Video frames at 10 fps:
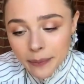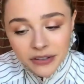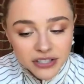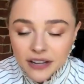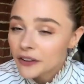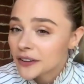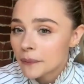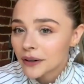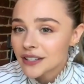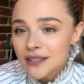a bunch of stuff on
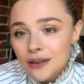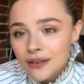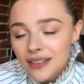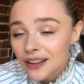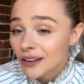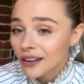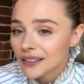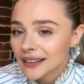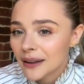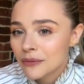that pretty soon. And then
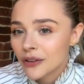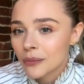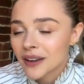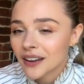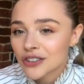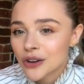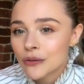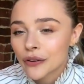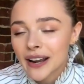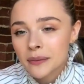currently, I'm filming a
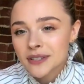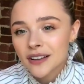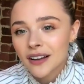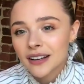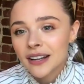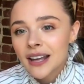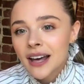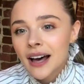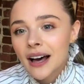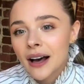show for Amazon
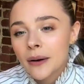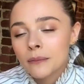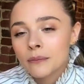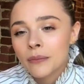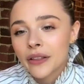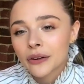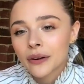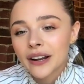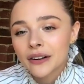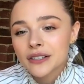um, by the
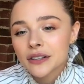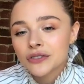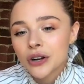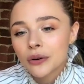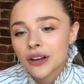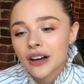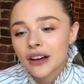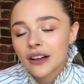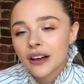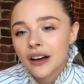creators of
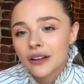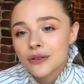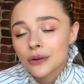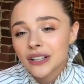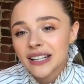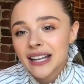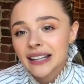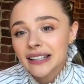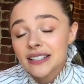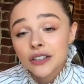Jonah uh, Nolan
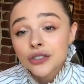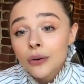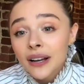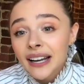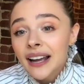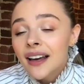and Lisa Joy